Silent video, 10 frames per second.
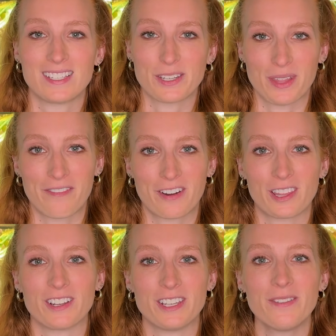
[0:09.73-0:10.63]
So without
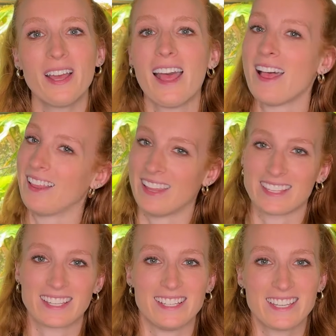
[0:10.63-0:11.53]
further ado,
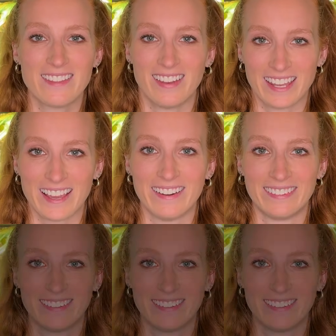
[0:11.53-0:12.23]
let's get into the video.